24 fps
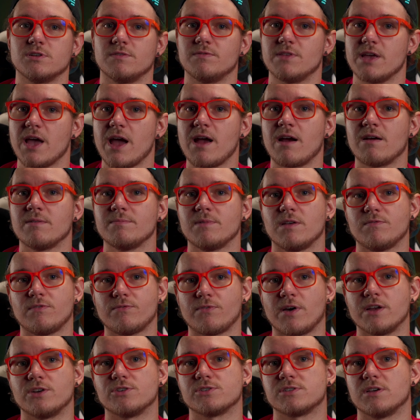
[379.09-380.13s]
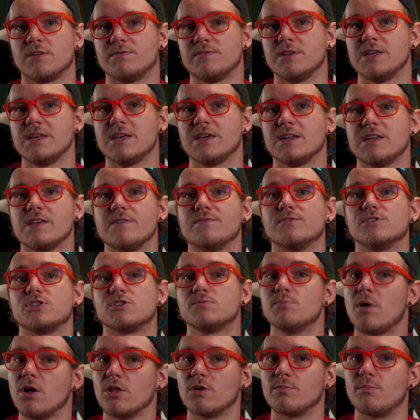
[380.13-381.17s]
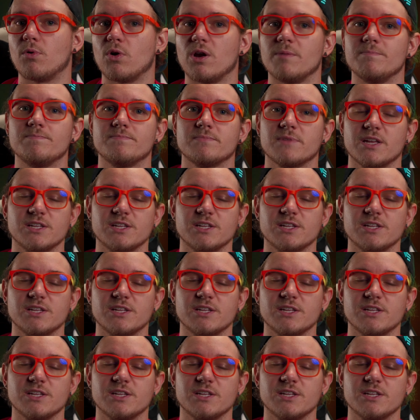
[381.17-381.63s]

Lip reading: of the Air if you find yourself needing an even smaller board.